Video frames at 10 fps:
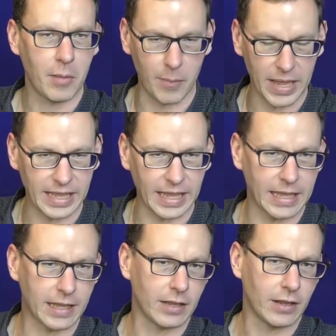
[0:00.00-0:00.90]

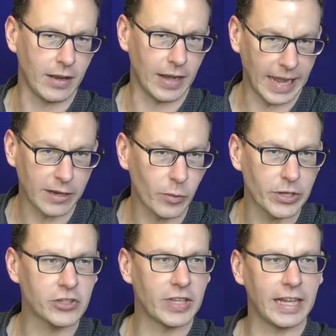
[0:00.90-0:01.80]
making
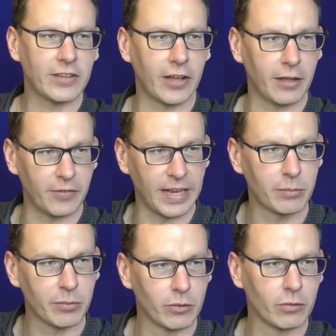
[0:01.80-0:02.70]
language data
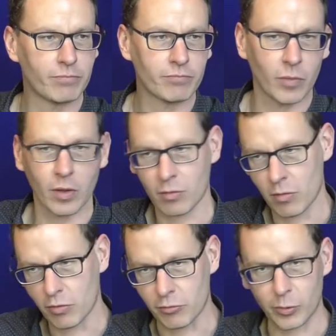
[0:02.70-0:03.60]
available
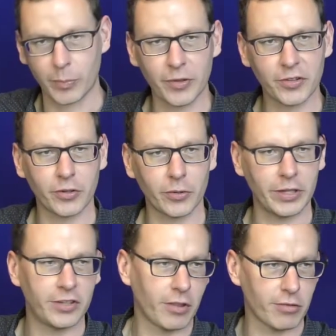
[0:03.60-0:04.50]
through
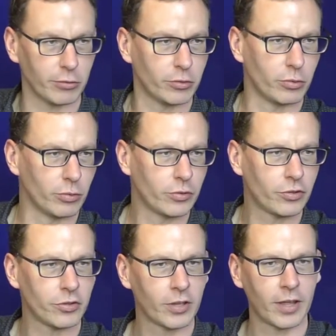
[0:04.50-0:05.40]
repositories, through
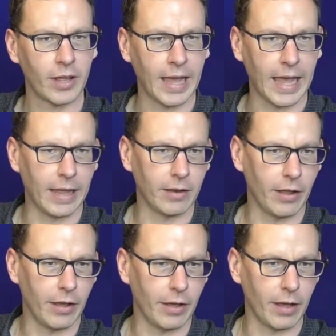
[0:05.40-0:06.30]
tools, and
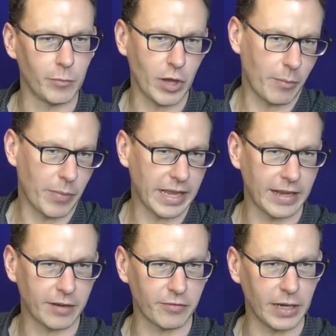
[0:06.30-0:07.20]
making
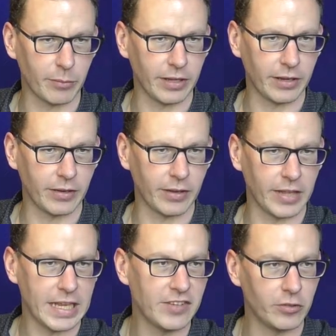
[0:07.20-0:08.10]
that available in an
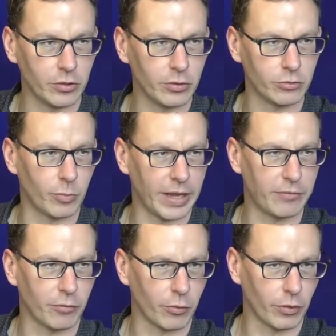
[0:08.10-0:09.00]
easy-to-use way
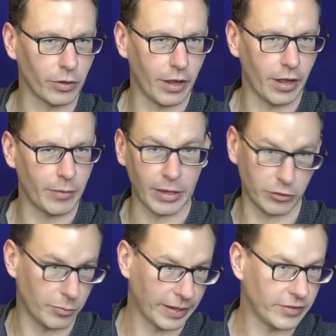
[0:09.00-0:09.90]
for the
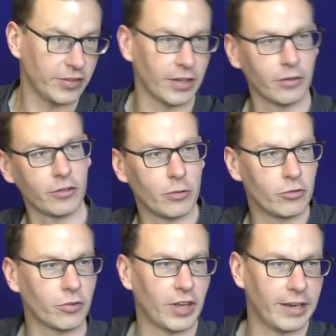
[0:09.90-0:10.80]
humanities and the
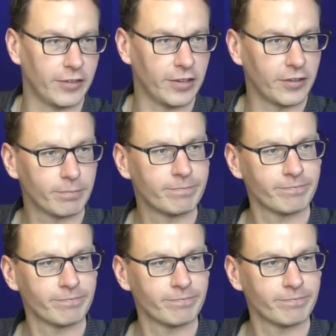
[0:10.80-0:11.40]
social sciences.